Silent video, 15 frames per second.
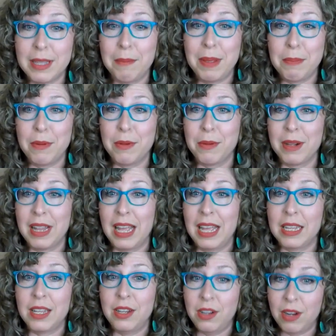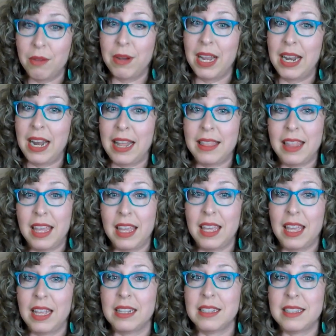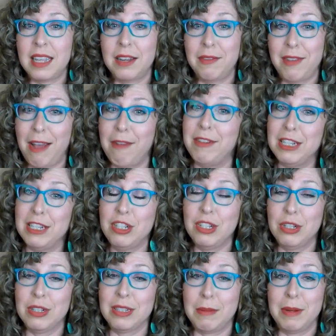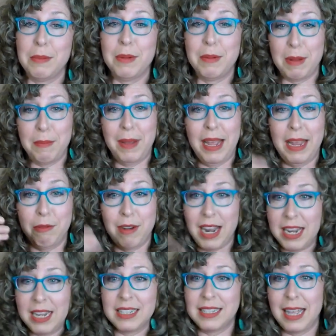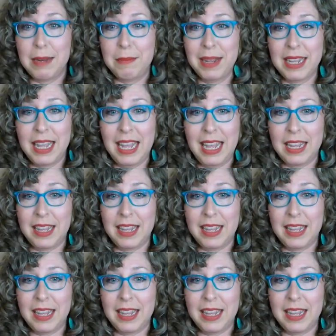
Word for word: people were like, you know what? I think instead of having to choose, I'm going to put my pie right inside my cake